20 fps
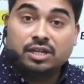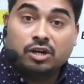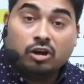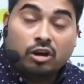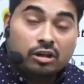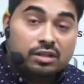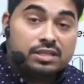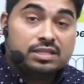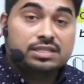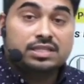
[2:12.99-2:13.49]

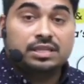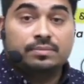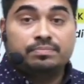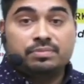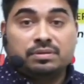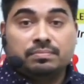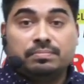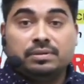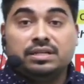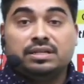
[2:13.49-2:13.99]

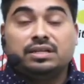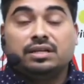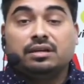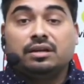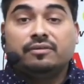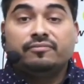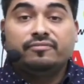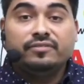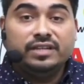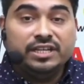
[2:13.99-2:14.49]
concept building
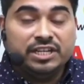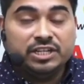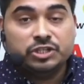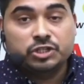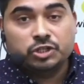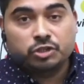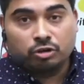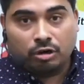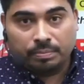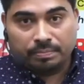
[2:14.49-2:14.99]
of
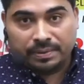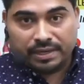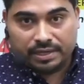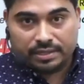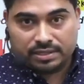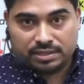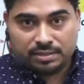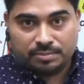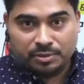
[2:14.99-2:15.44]
each topics,